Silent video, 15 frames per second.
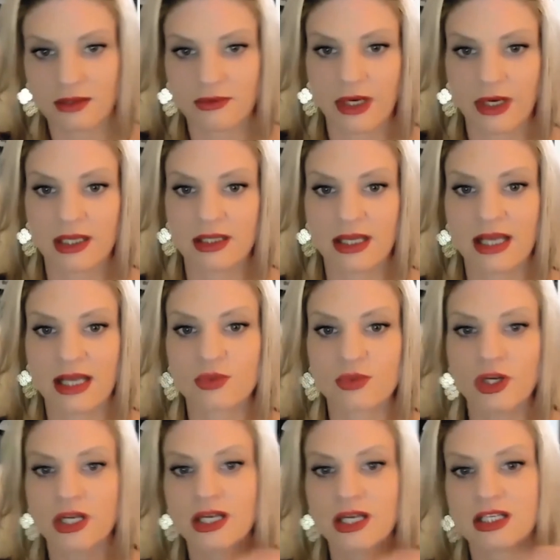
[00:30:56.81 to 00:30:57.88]
Right? That's
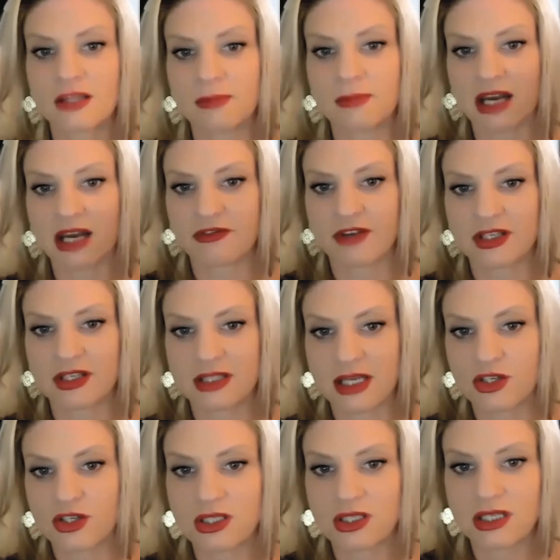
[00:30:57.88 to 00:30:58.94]
where you get to the
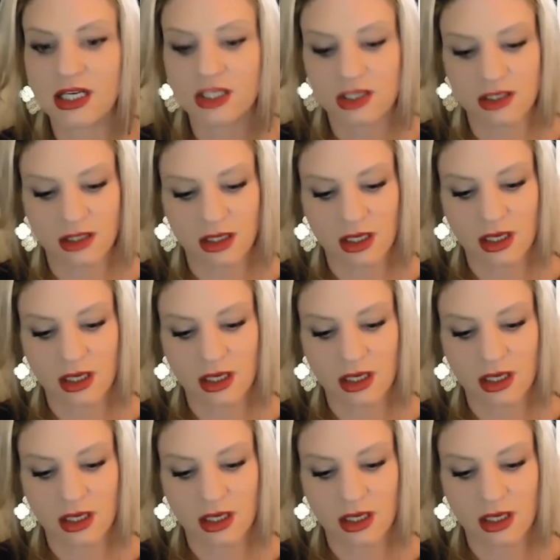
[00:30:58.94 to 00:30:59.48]
manifestation stage.